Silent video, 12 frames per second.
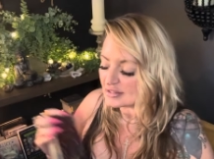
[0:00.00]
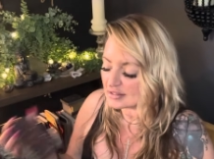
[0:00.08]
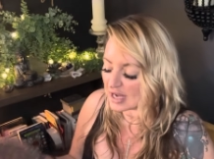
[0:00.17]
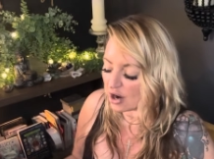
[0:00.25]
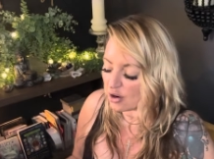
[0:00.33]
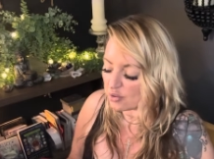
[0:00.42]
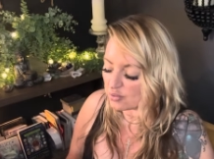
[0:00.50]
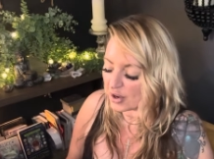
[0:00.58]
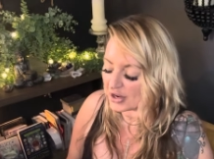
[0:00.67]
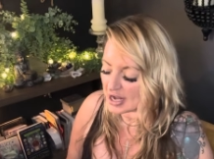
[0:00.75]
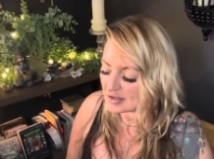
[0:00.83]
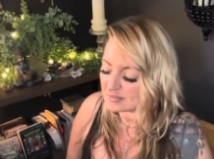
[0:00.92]
Now,
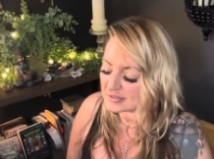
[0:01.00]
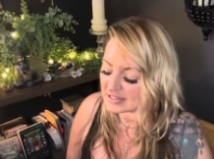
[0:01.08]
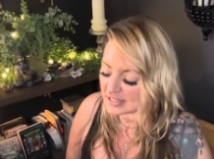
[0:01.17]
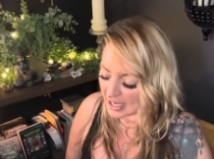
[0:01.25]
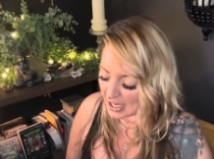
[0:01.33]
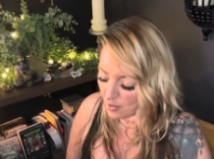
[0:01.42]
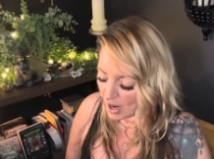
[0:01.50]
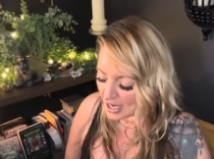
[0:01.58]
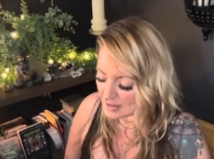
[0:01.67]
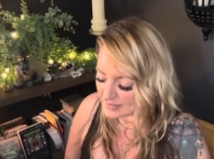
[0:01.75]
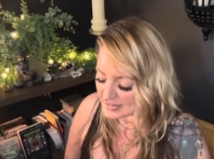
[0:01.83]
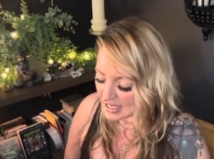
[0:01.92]
what I'm seeing, why
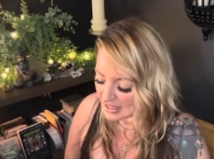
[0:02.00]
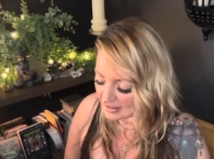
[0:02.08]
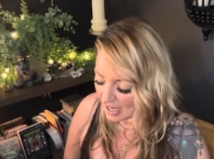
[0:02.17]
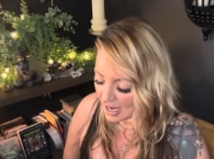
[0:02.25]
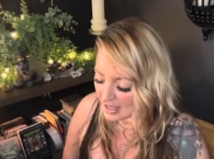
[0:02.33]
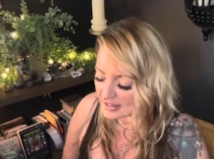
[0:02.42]
I'm saying that,